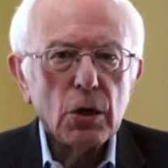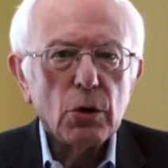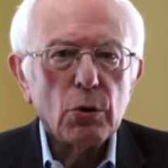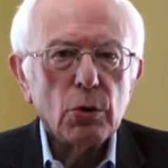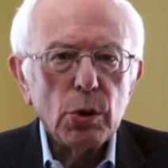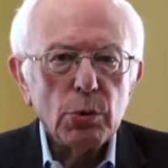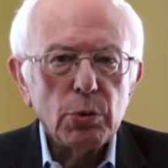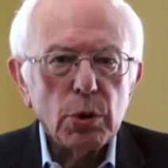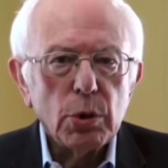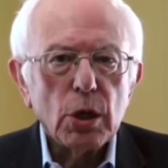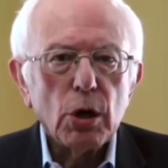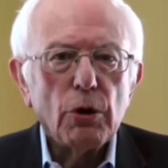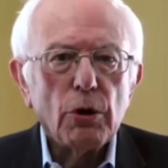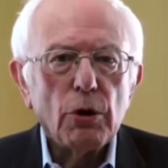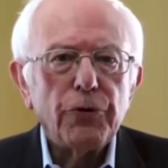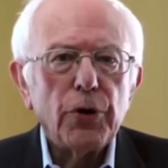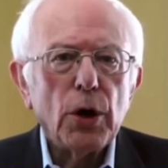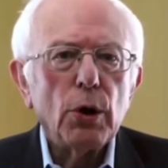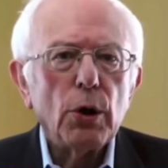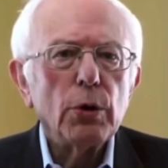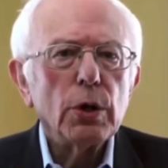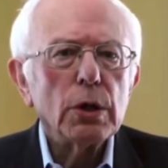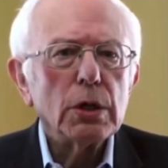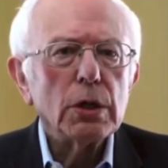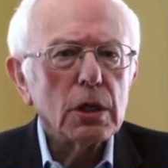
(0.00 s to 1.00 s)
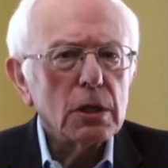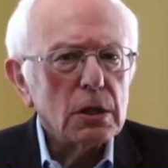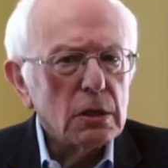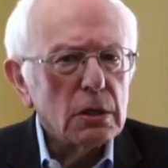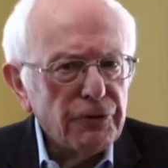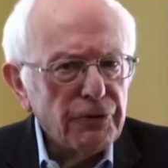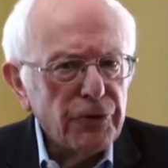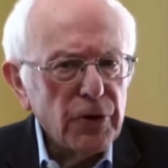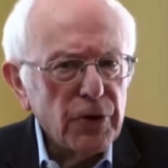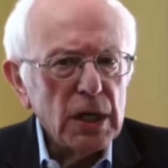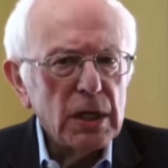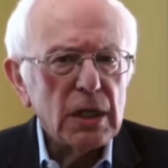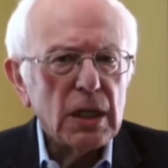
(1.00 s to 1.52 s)
we will go forward to
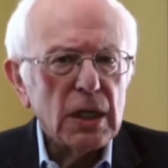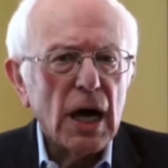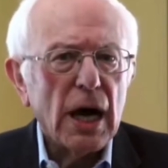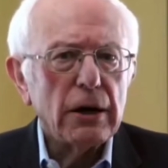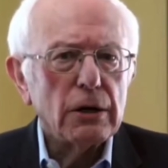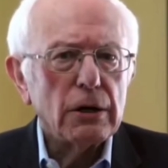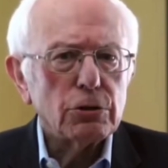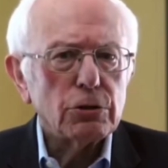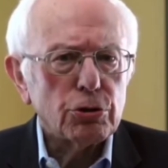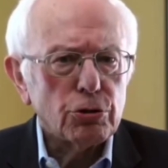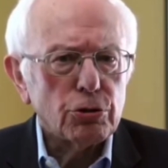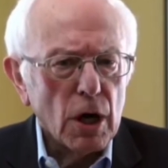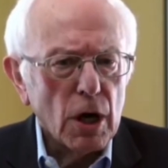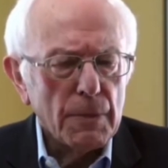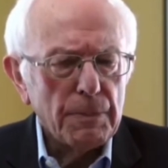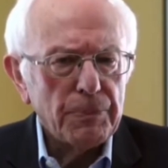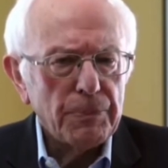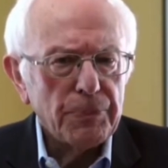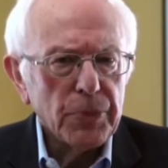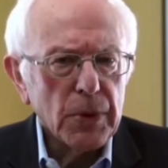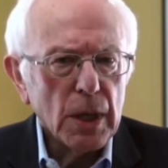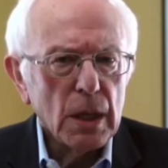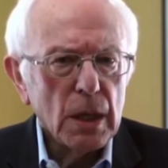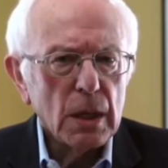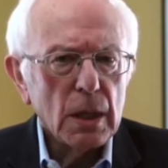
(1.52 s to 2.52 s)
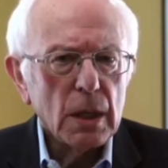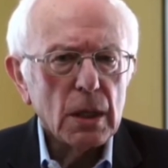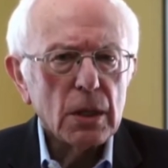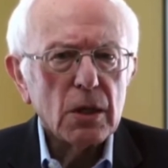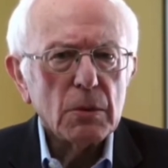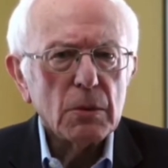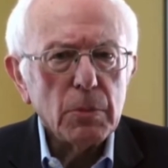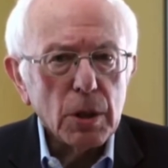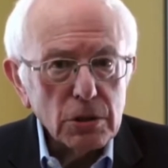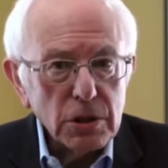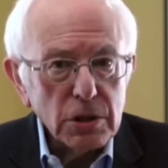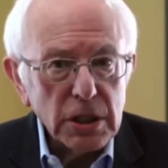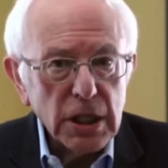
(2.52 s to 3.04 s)
defeat Donald Trump, the
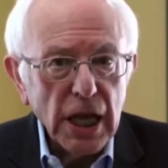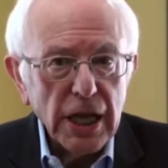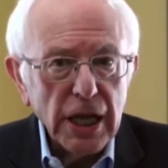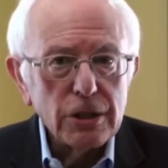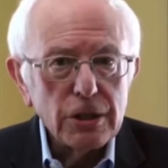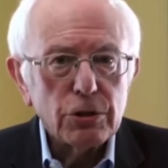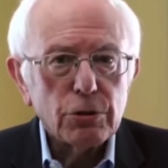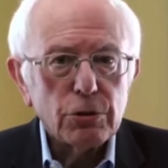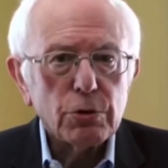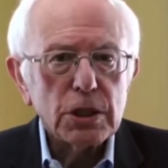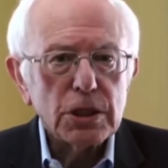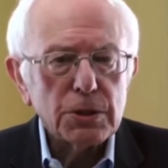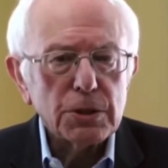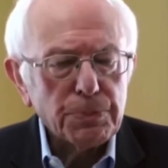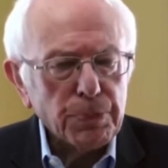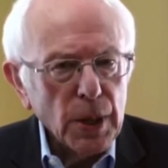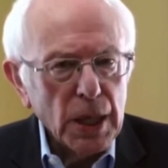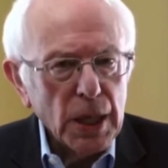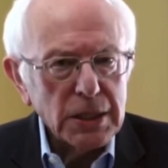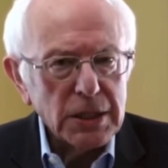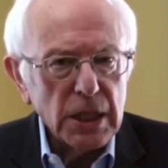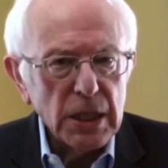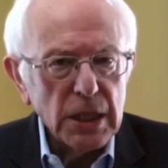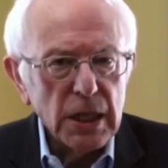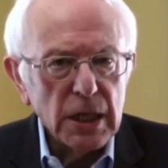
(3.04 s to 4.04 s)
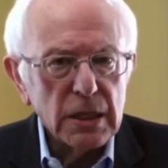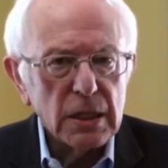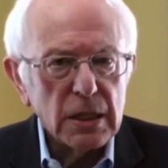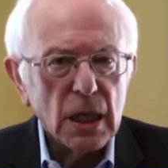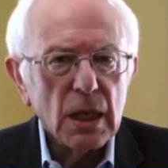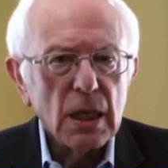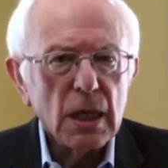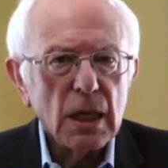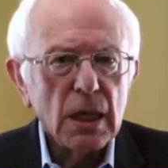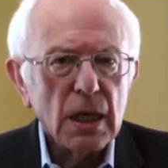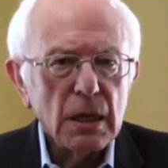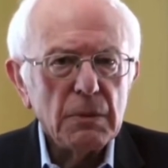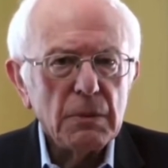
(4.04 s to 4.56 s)
most dangerous president
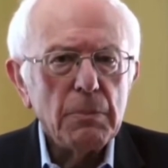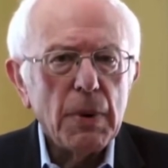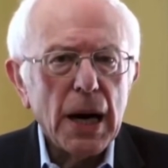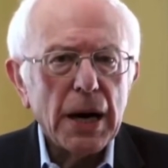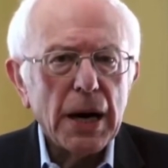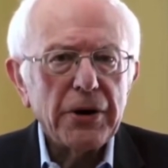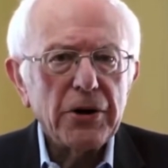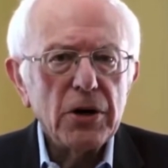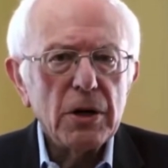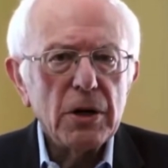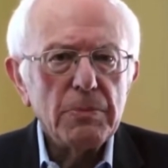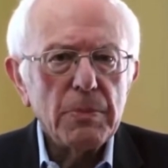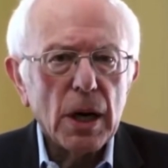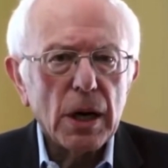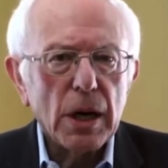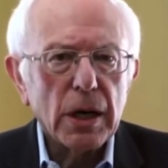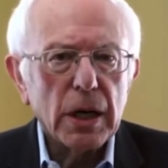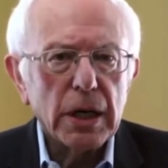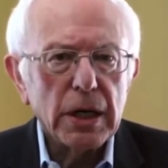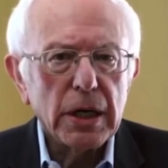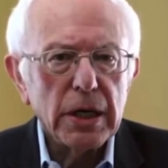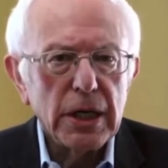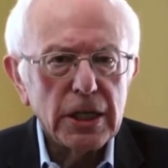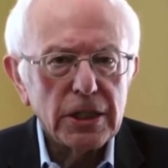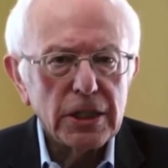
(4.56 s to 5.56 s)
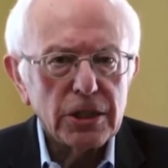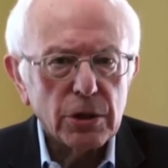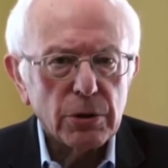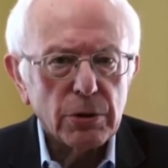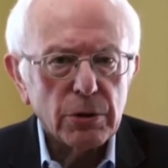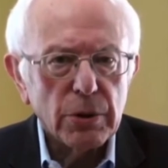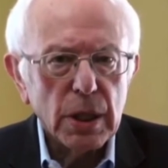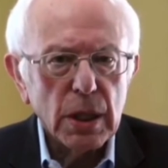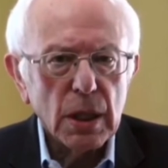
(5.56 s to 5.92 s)
in modern American history.